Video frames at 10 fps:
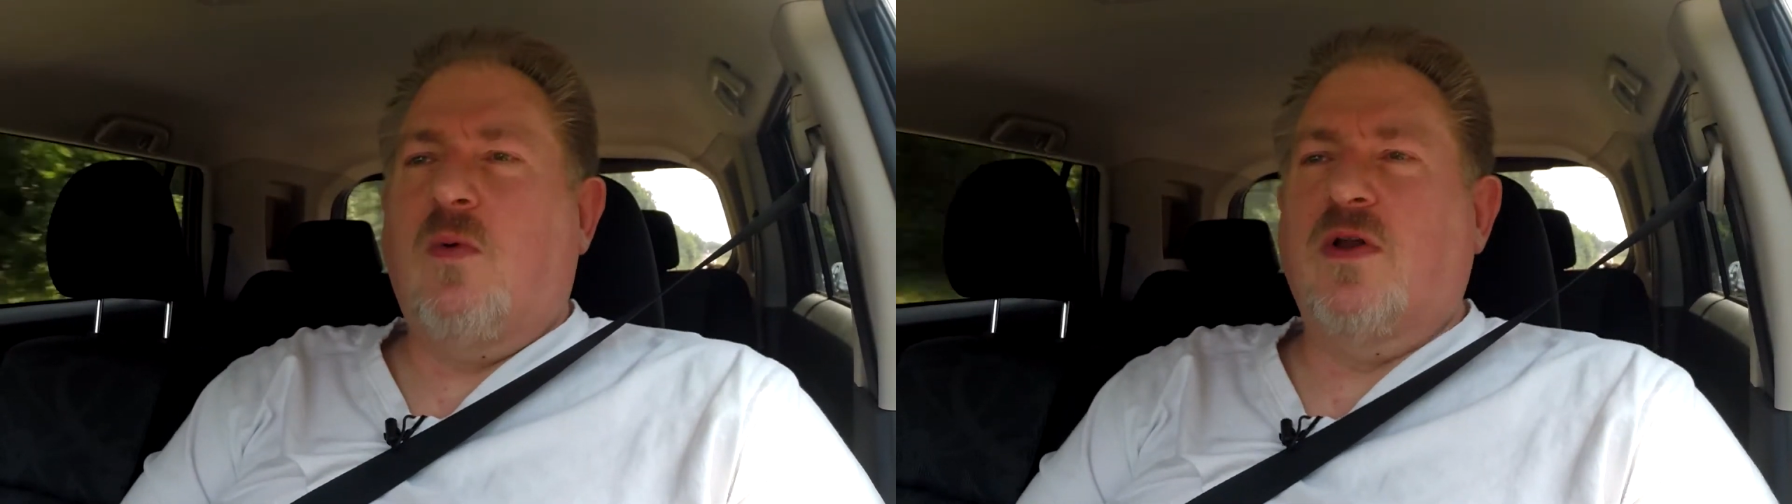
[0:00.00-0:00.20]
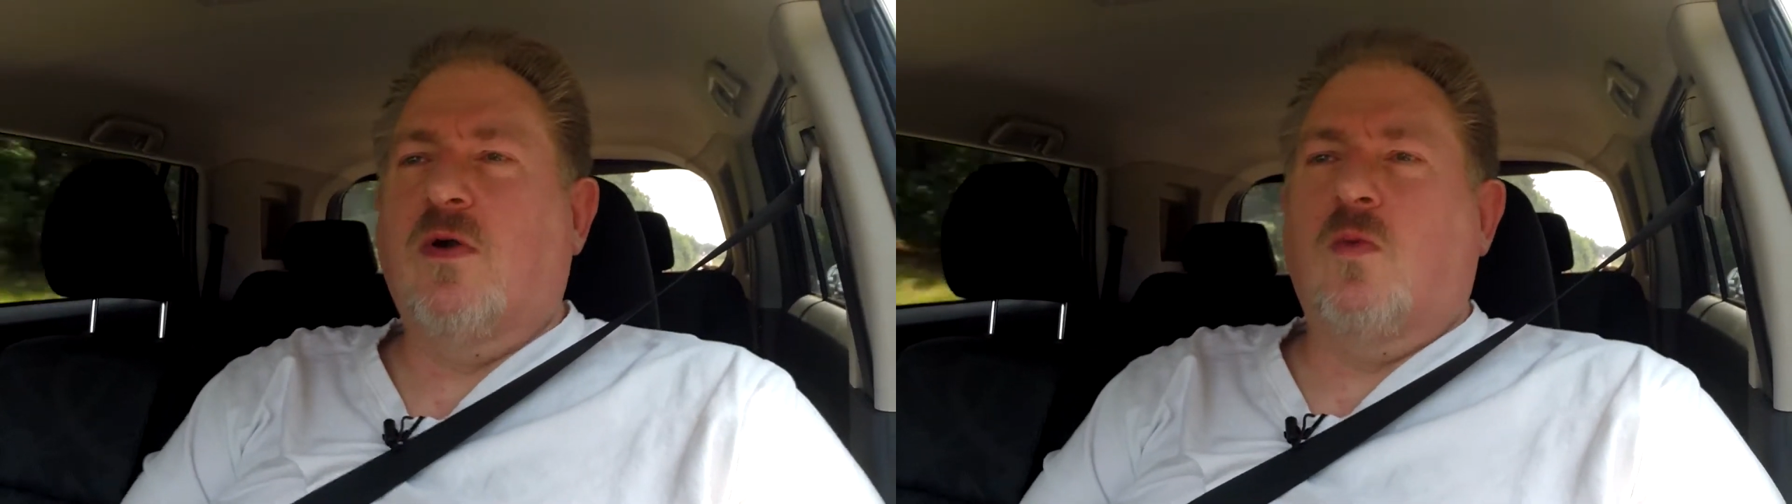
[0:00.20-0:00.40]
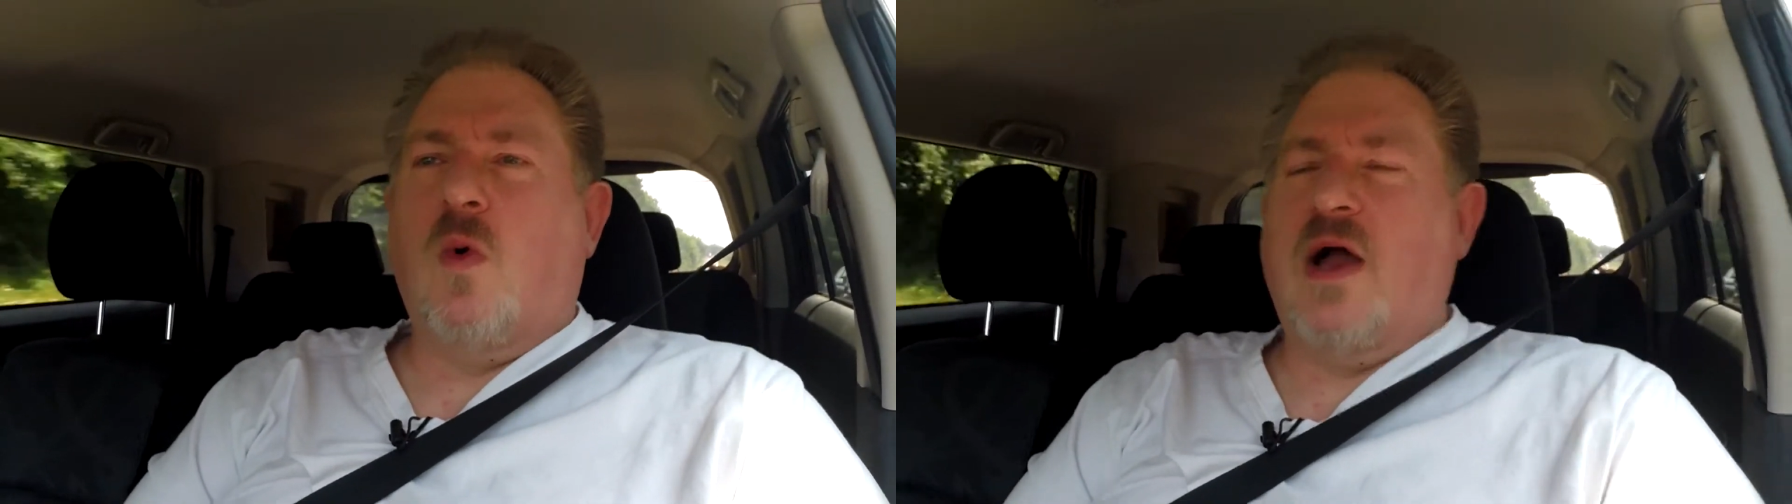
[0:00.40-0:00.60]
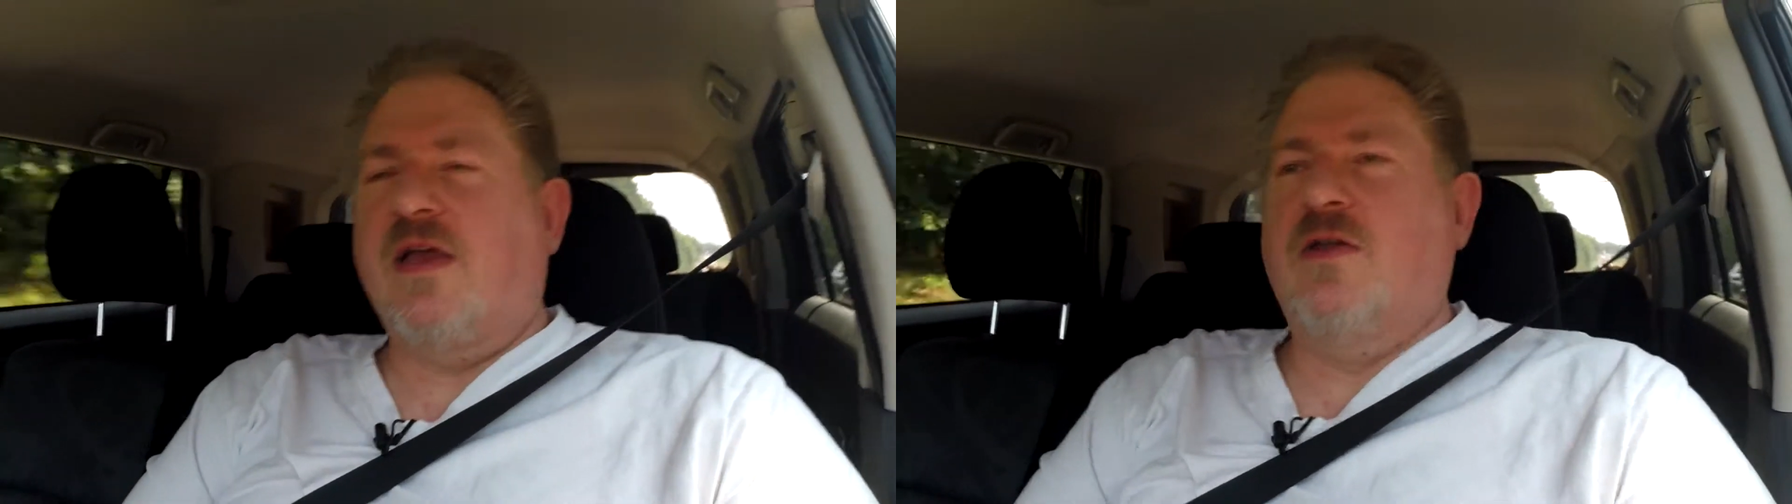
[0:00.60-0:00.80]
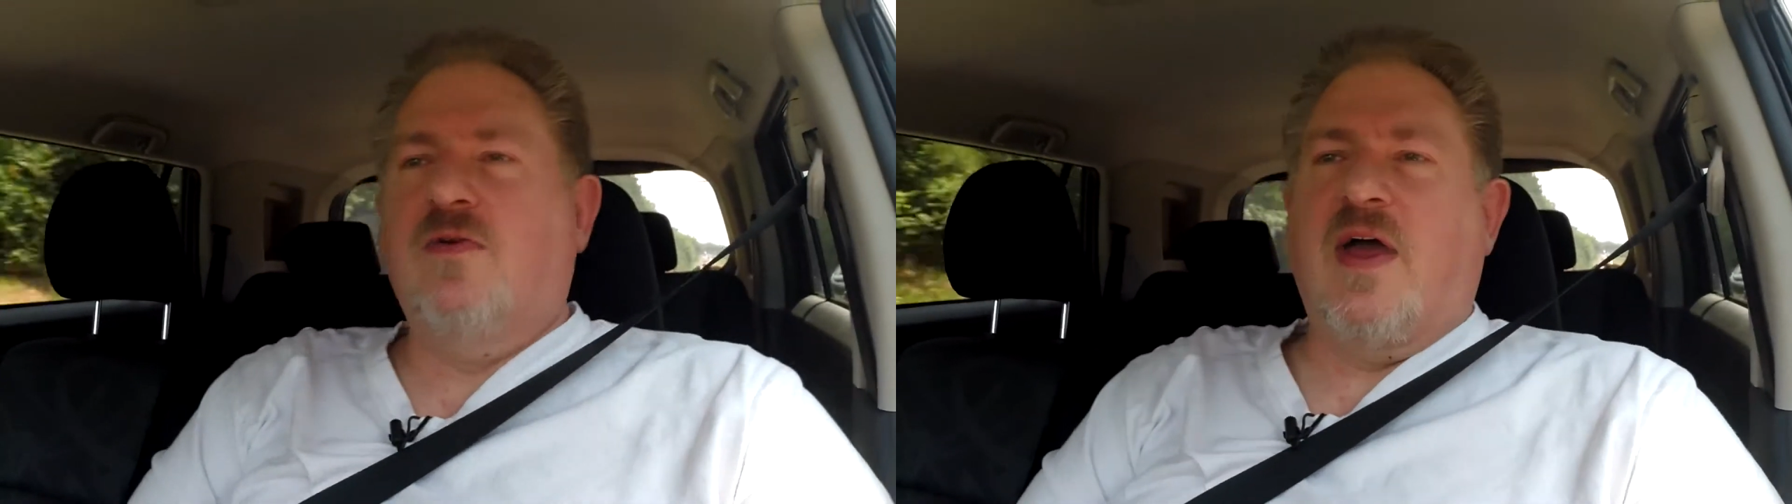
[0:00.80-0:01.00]
wonder why
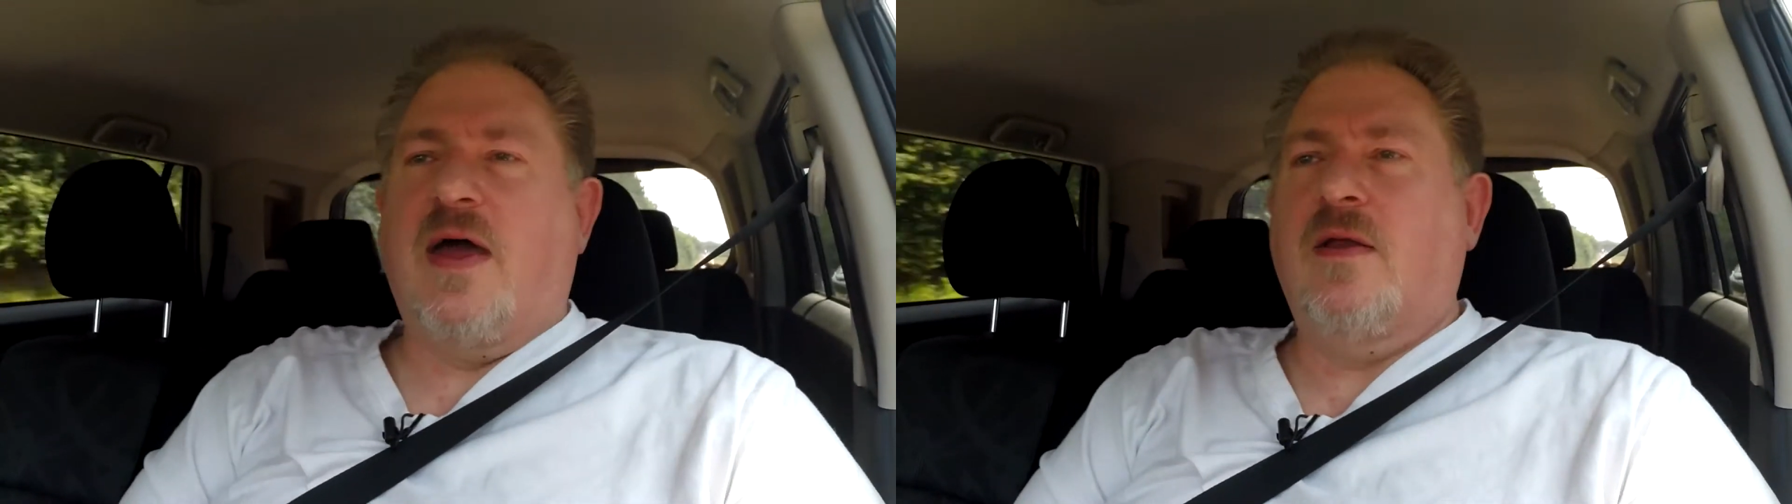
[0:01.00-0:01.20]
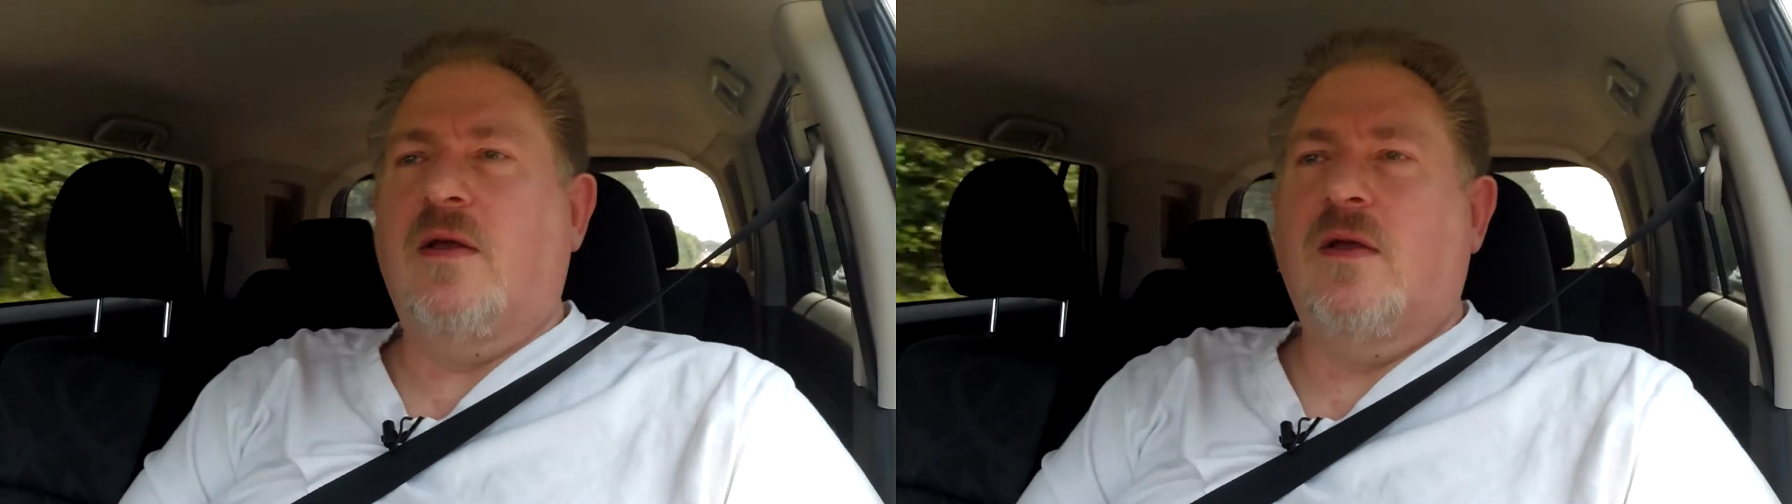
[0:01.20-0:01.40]
you do that.